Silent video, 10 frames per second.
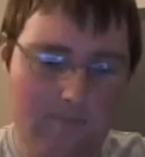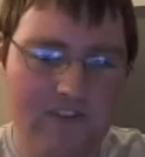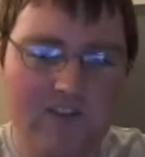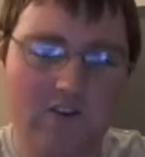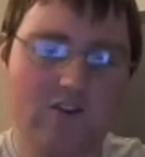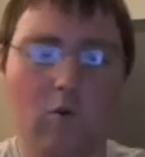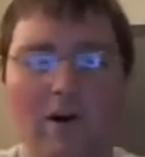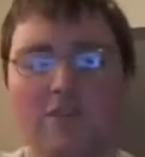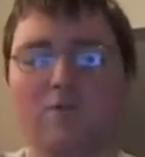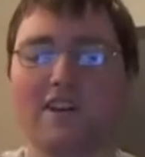so
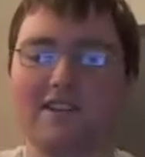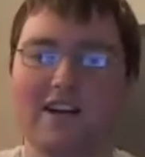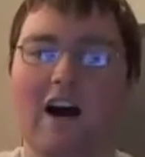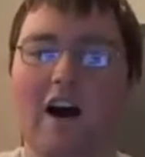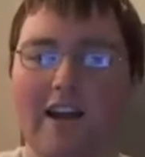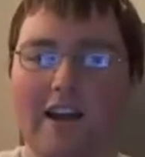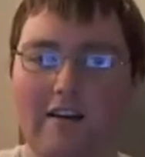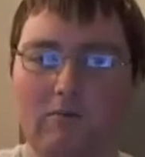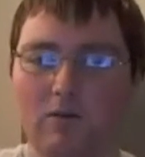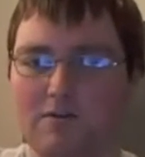once we're done talking,
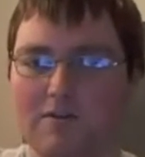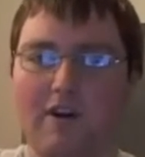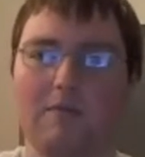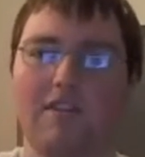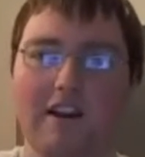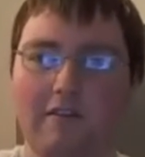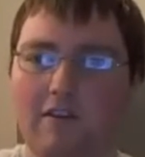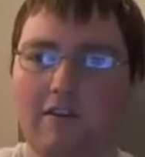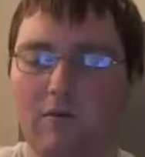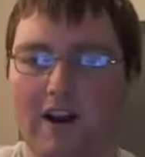and once we're done with the
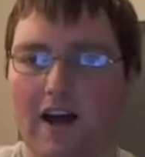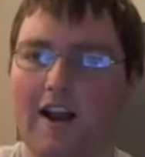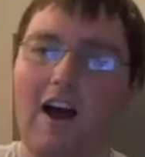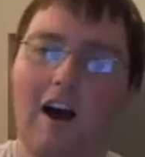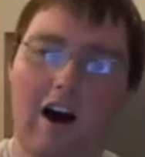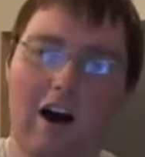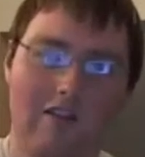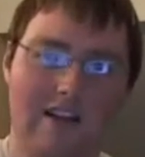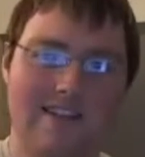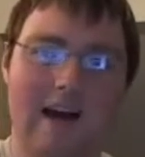interview and whatnot, I'll
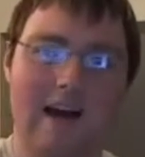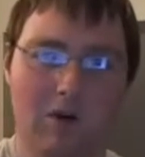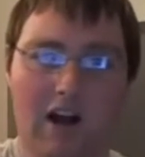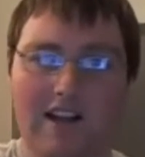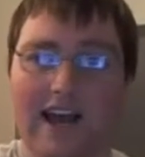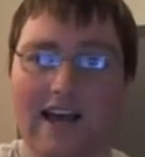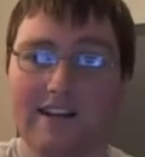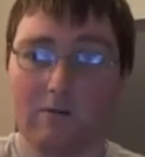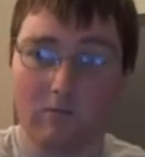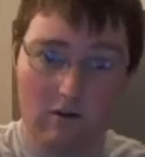click Stop Broadcast,
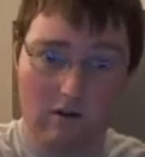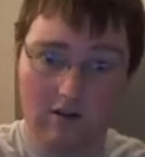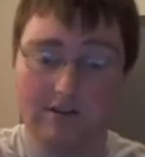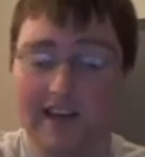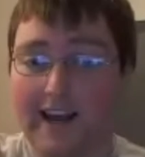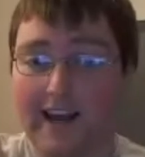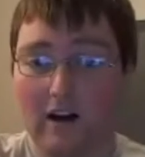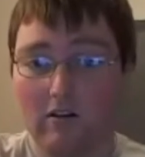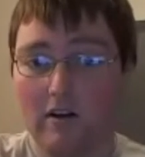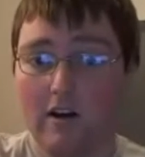and it will close the
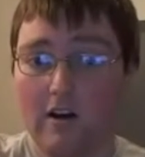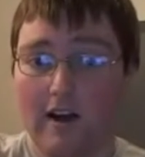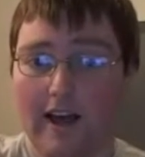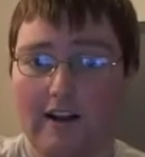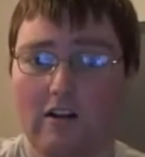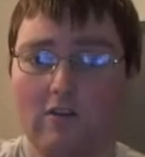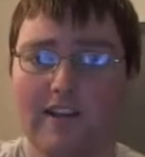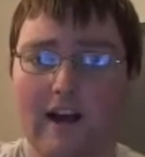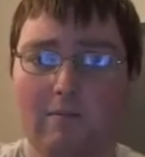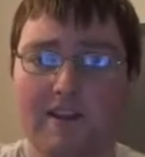Hangout and close
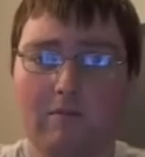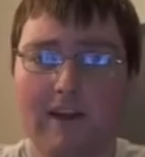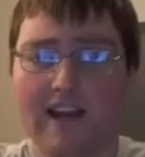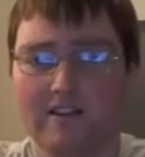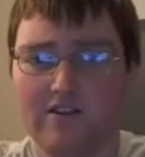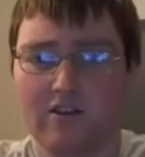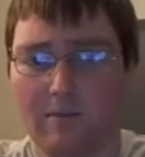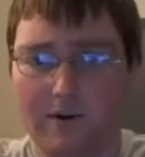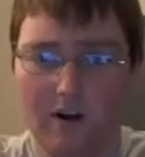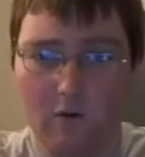that out. But then we can start
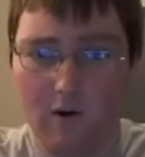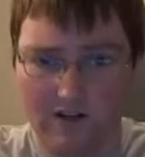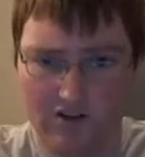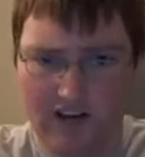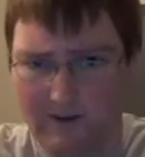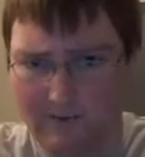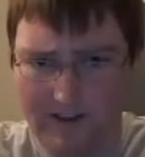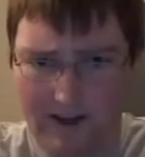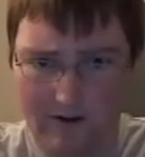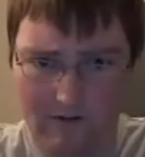up a new one and chat about
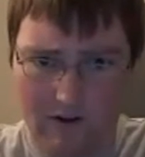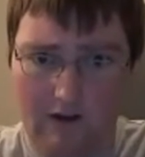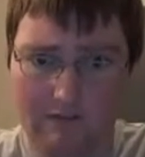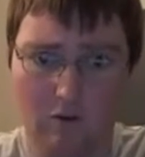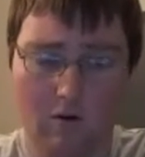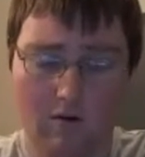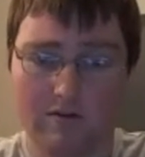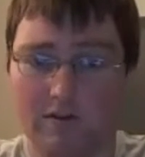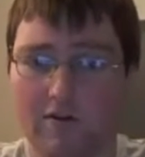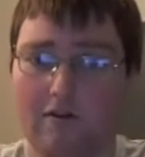the interview afterwards. Or,